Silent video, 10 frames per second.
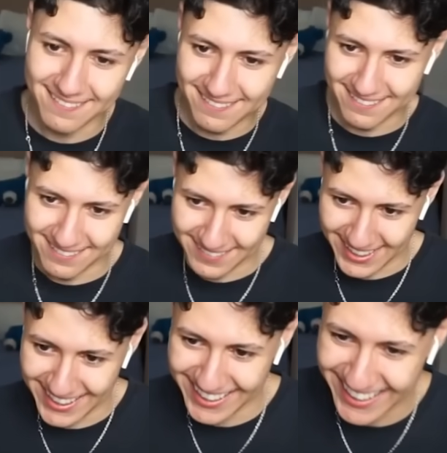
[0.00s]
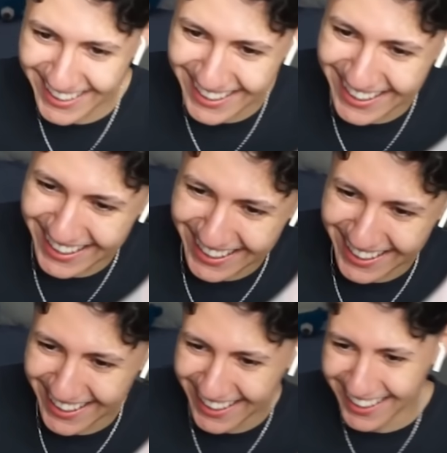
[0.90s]

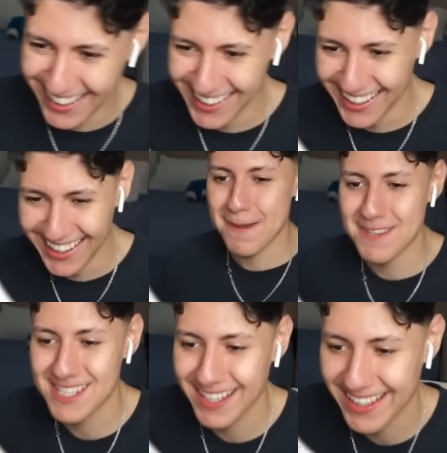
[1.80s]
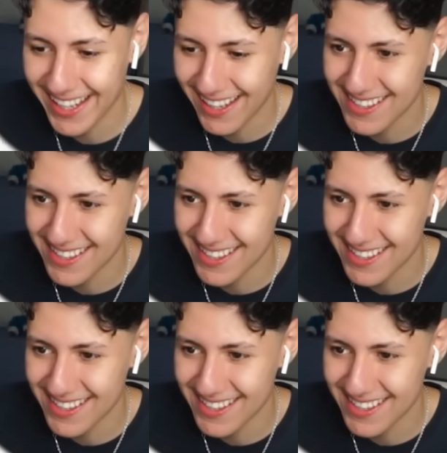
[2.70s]
Hey. That means send that out